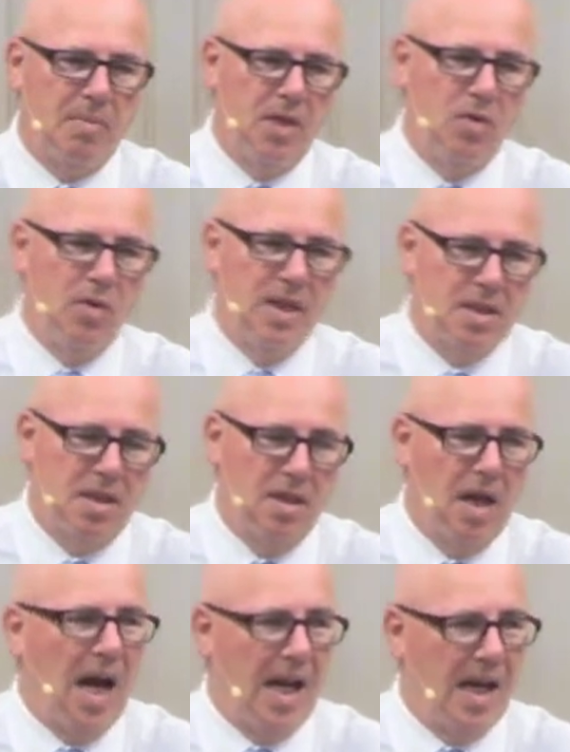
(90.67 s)
who has a
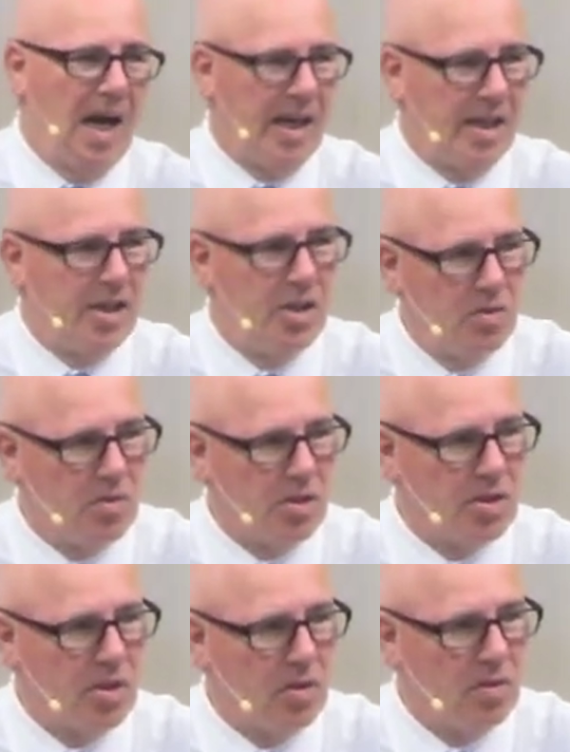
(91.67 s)
high IQ or
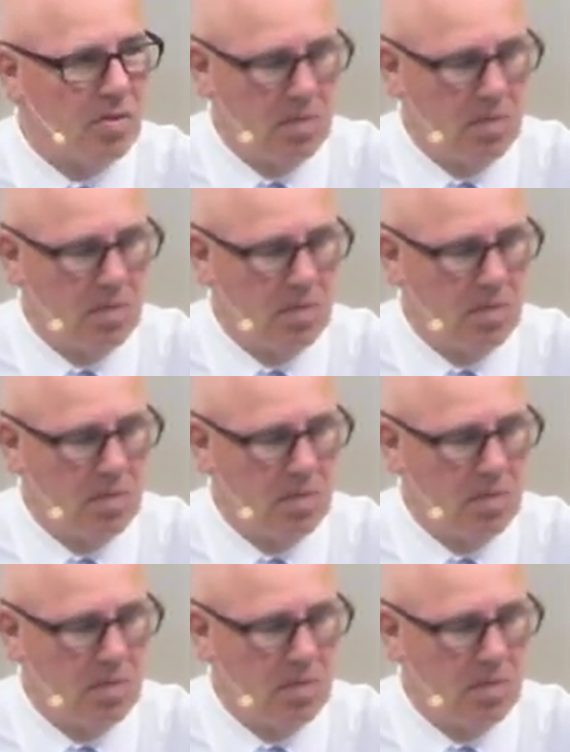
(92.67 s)
so.